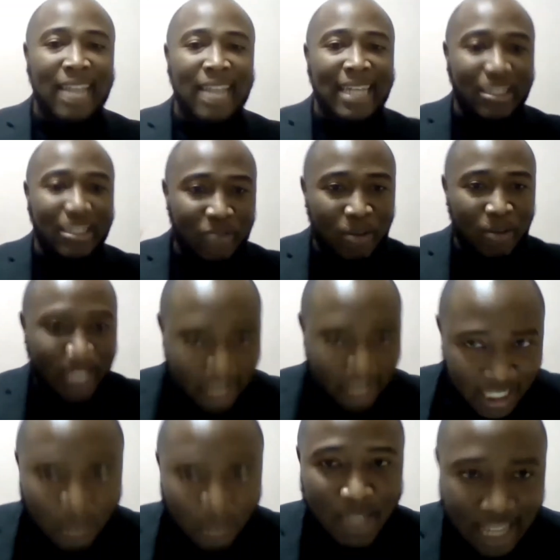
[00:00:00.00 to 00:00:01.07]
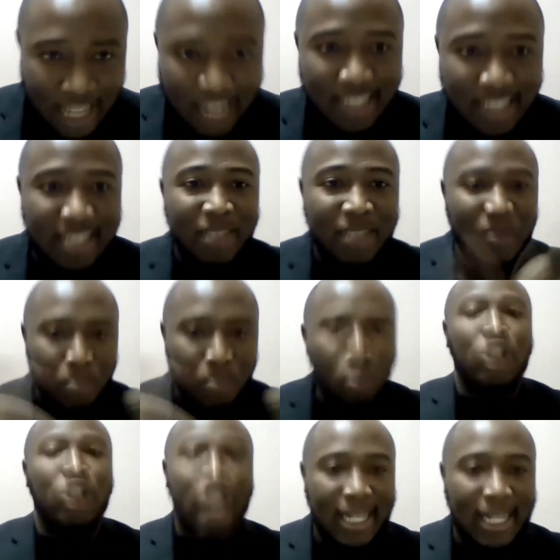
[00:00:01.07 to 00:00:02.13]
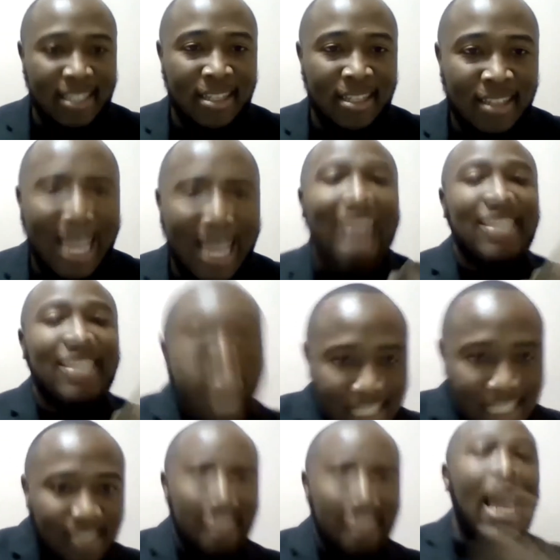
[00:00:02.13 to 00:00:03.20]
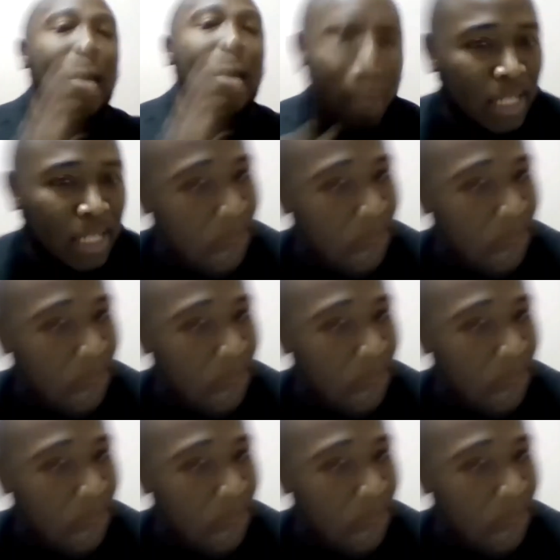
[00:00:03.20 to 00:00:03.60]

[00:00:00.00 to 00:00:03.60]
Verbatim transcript: at the very circumstances of the project and still say, I build